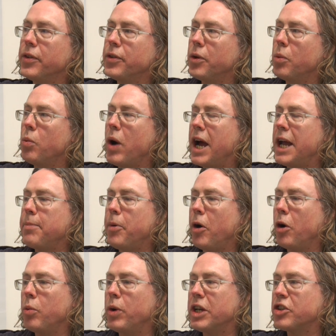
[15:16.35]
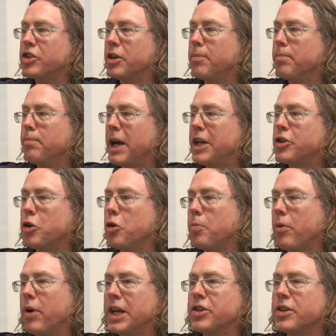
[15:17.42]
the way by which major
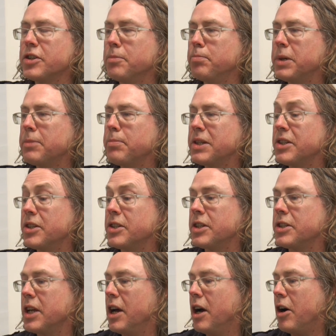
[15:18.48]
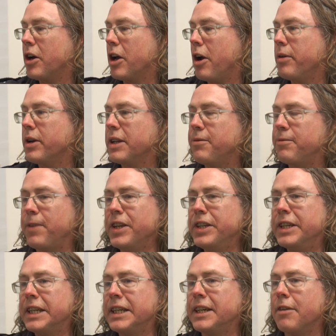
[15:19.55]
corporations and big businesses are currently
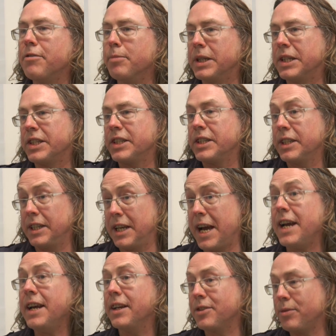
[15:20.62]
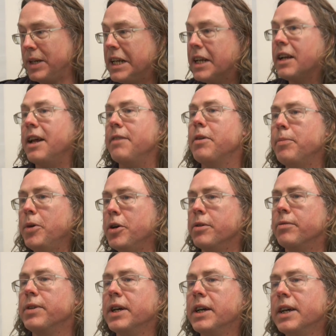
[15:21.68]
funding governments. Yeah? It's a really clever
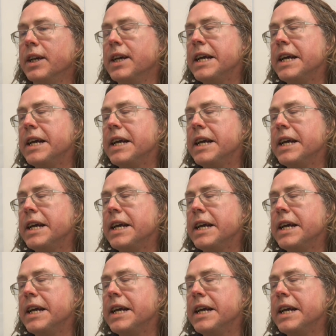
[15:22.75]
move.